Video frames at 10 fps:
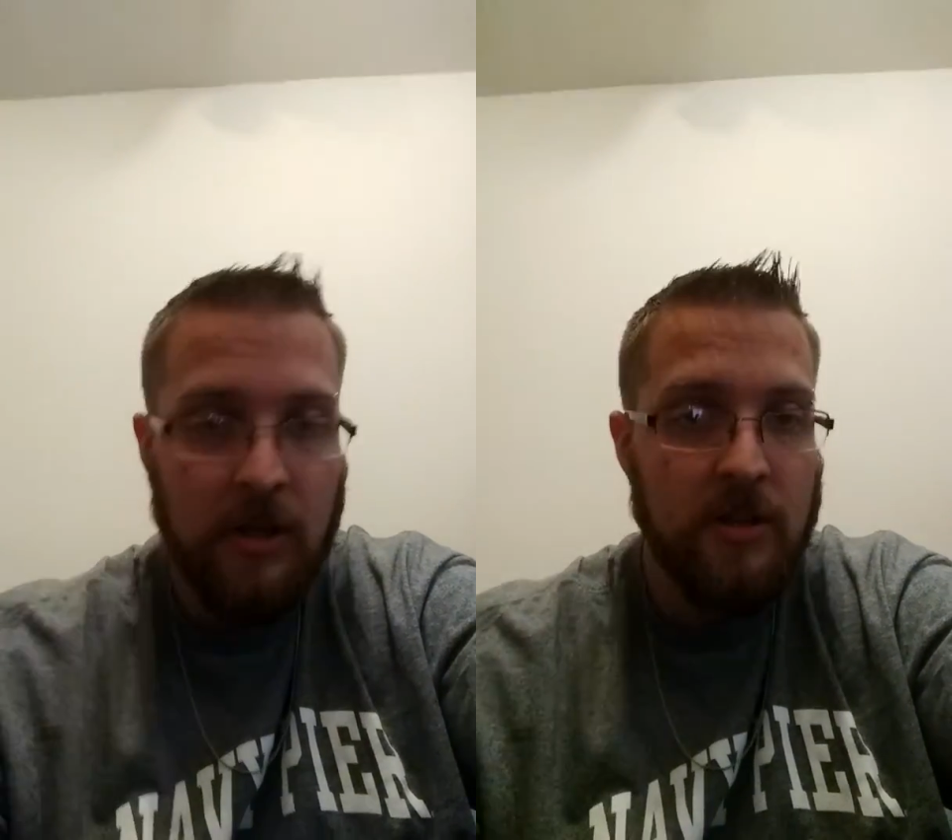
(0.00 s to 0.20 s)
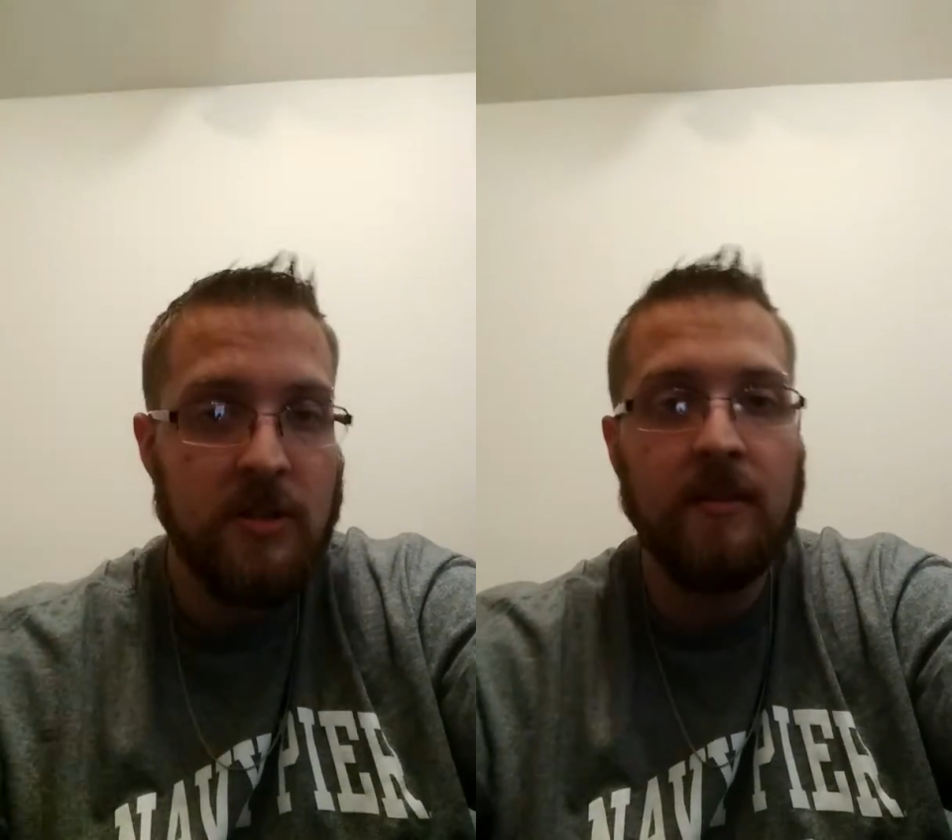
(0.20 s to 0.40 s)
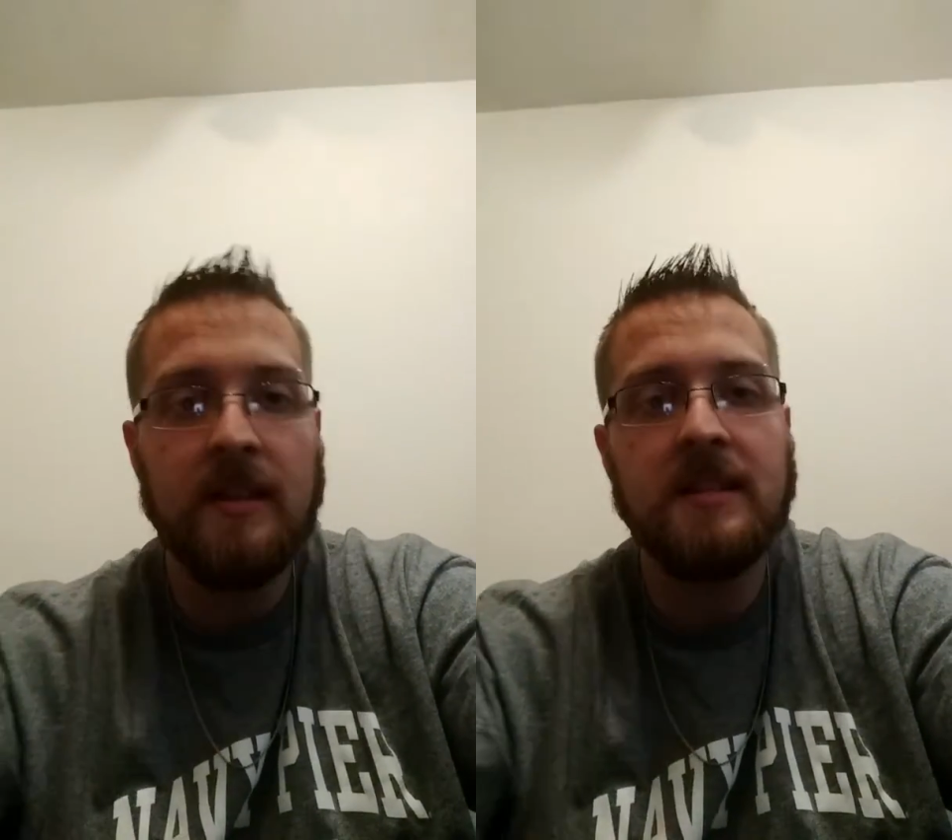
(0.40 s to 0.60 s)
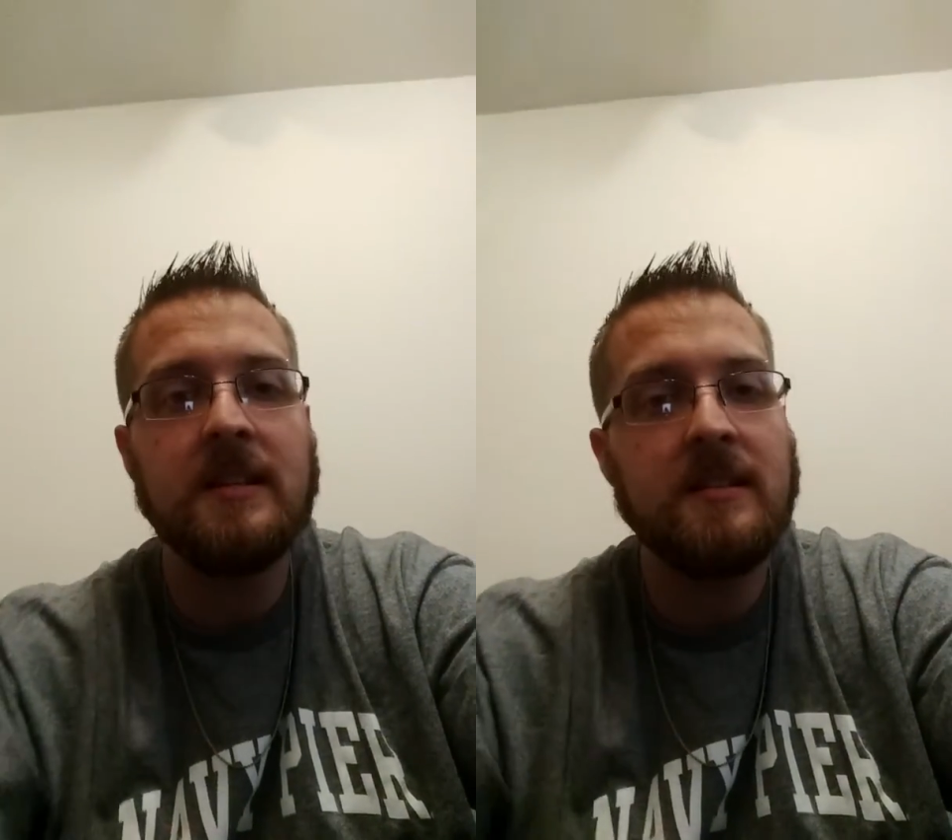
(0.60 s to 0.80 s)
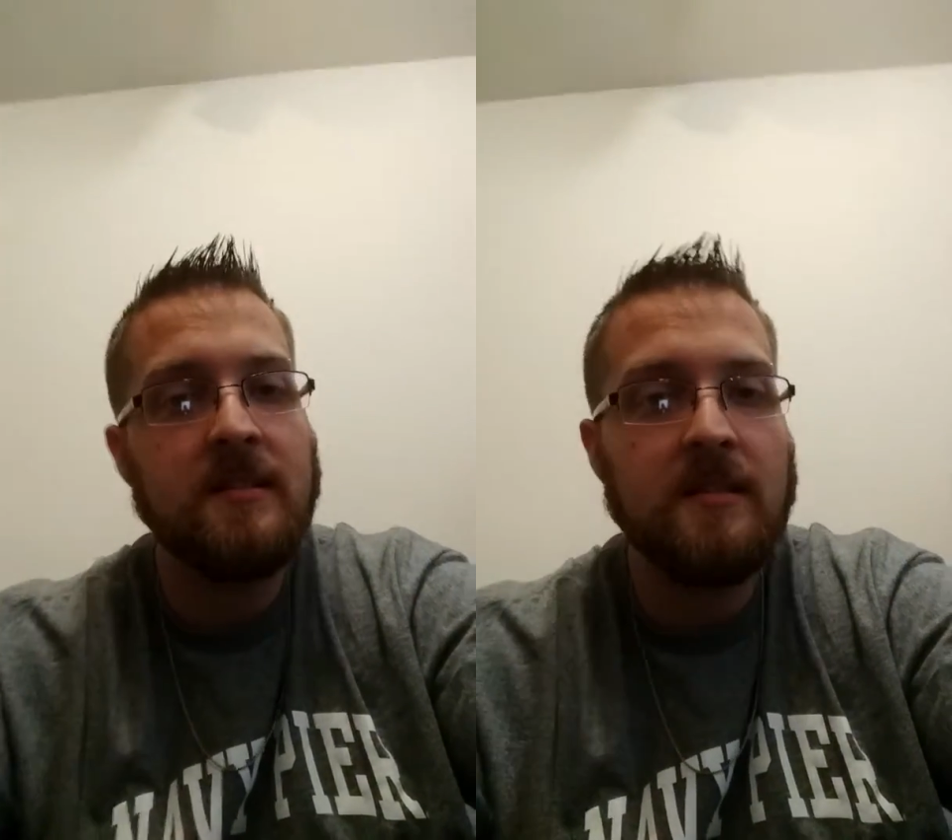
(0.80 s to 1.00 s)
So this
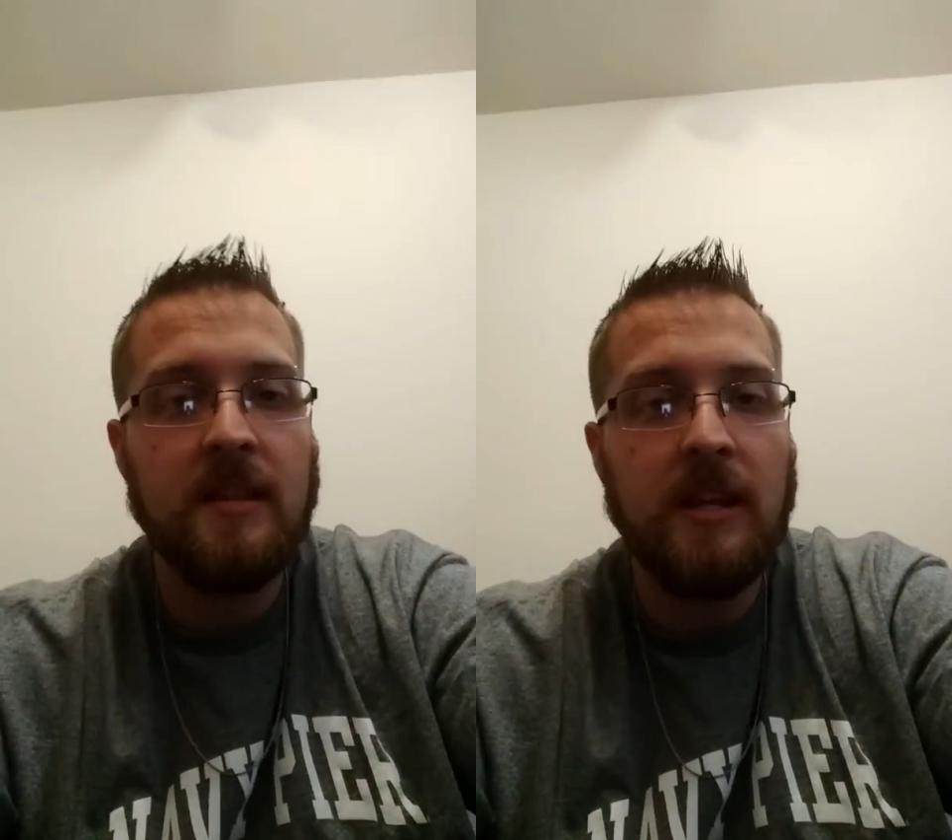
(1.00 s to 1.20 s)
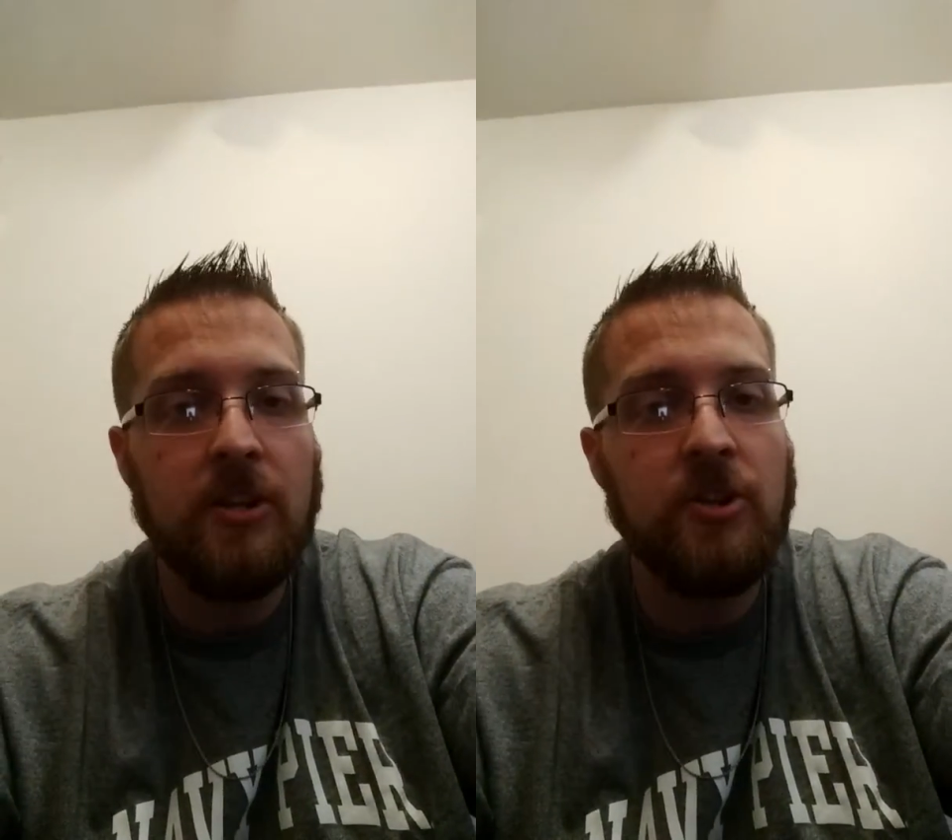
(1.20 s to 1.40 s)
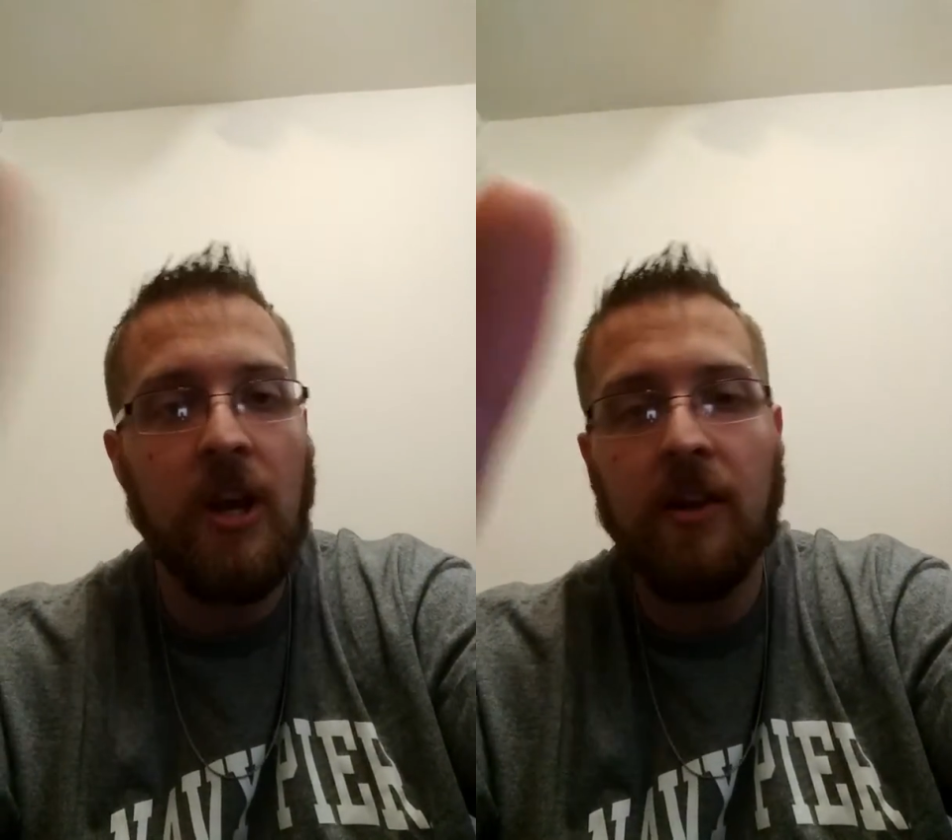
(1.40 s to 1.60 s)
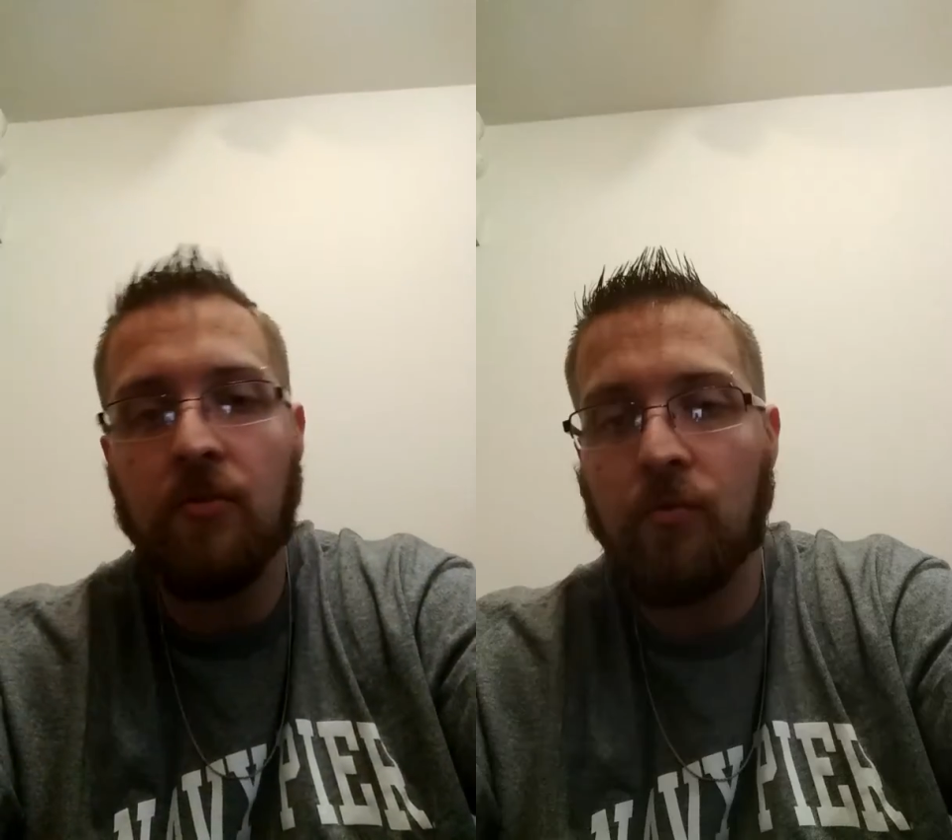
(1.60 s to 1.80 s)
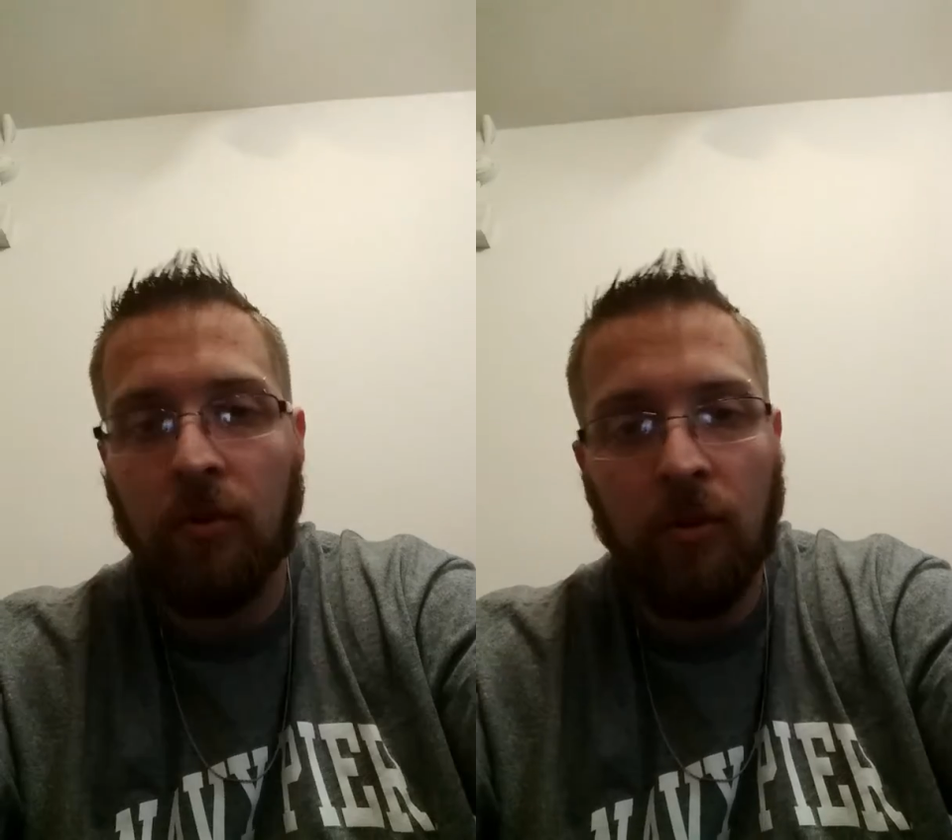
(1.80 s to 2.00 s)
is the
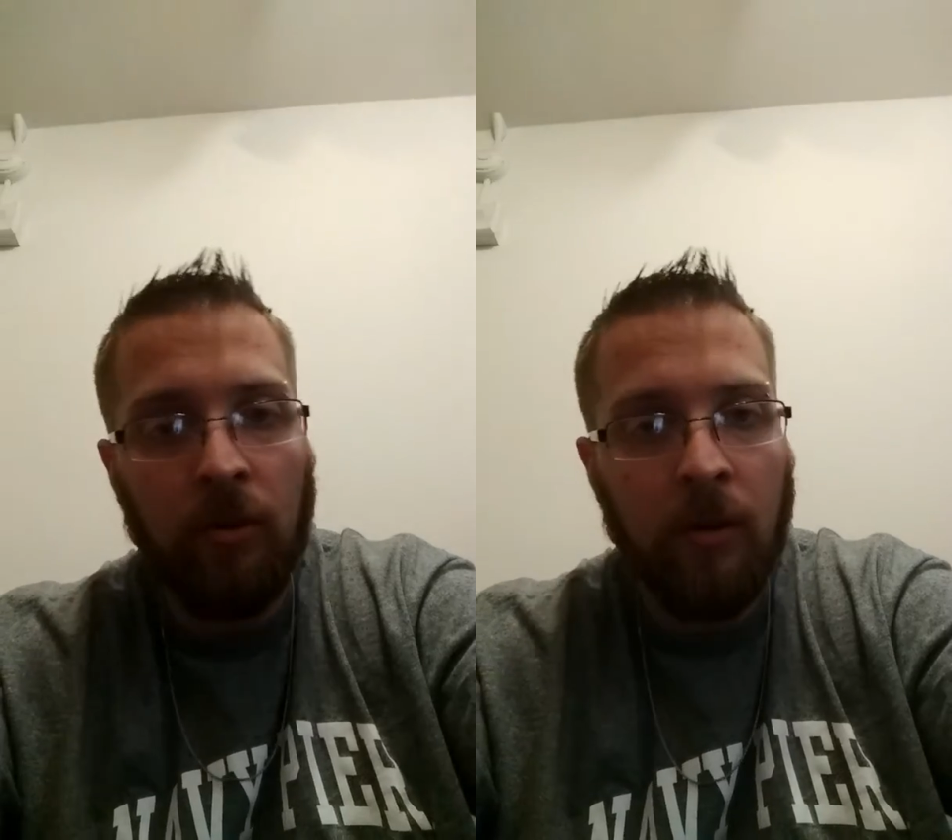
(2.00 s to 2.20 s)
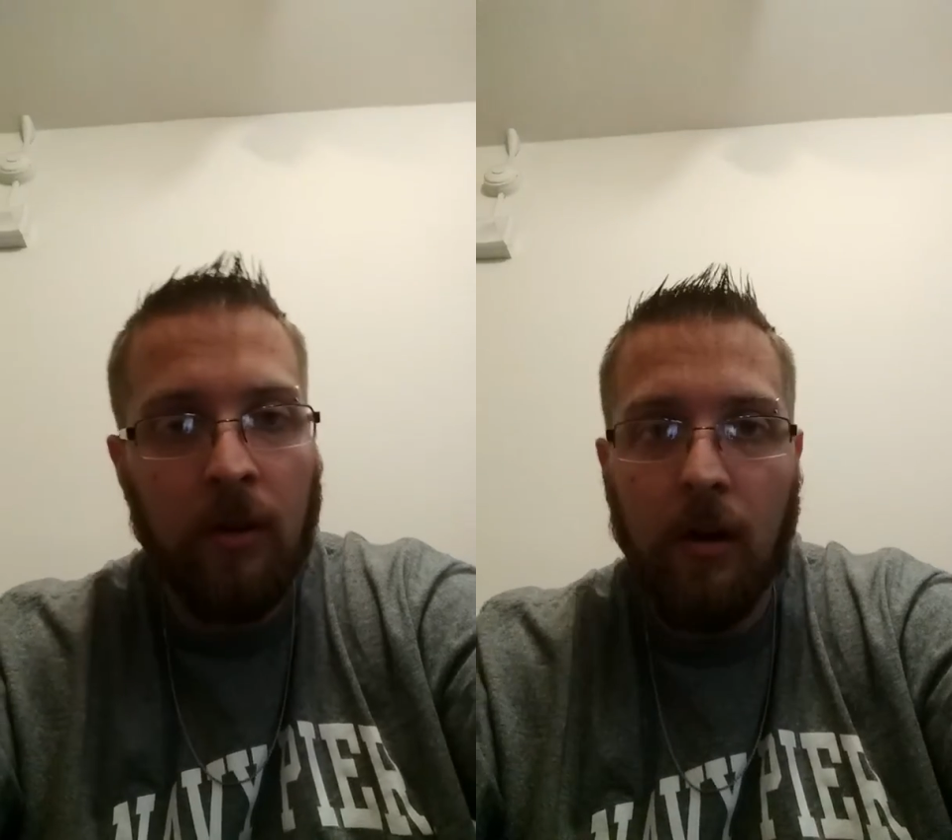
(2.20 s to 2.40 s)
general.